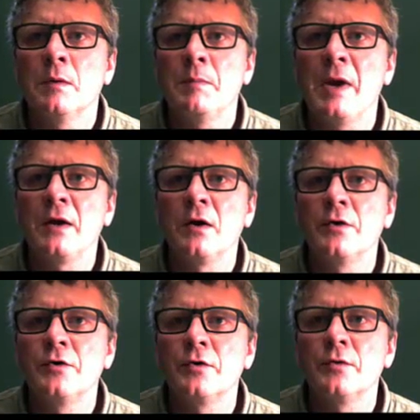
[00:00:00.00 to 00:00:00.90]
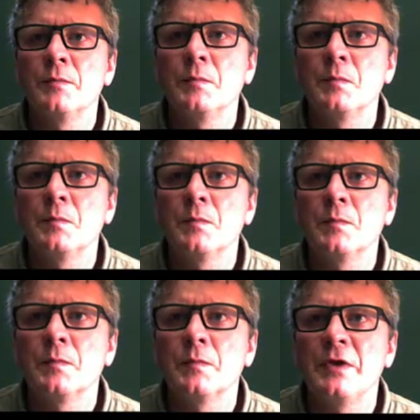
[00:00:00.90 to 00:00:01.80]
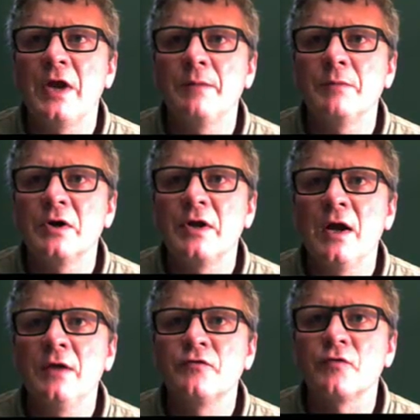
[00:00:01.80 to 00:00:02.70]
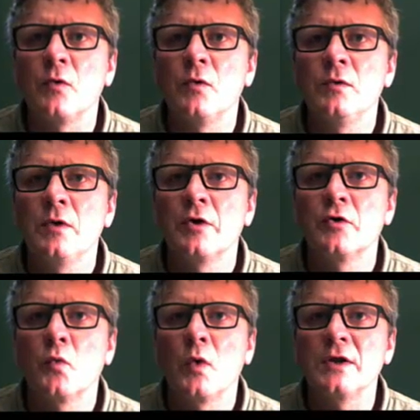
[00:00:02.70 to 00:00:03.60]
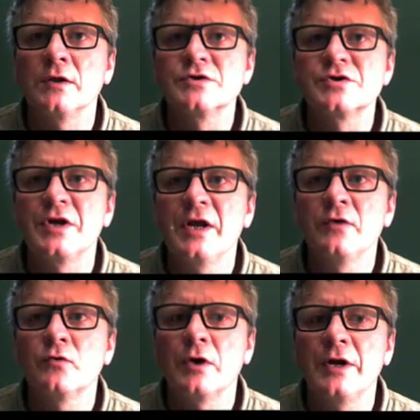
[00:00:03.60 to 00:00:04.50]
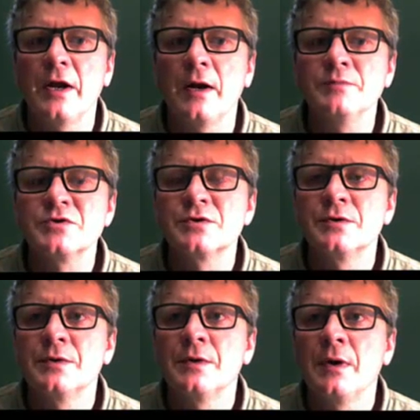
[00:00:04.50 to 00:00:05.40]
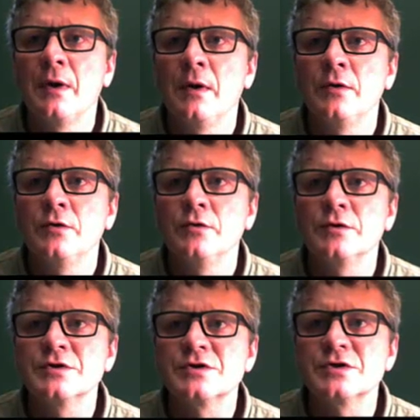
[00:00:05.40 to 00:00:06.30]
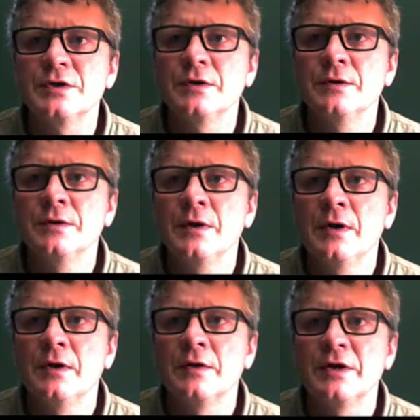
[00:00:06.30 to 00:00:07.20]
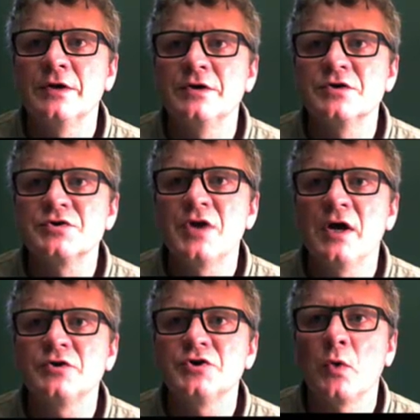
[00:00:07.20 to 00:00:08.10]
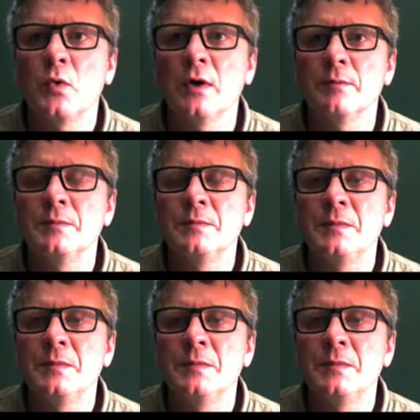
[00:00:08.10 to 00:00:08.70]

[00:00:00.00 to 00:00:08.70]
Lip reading: Back under the admin console, under whitelisted Android apps, you can see that it does not show up.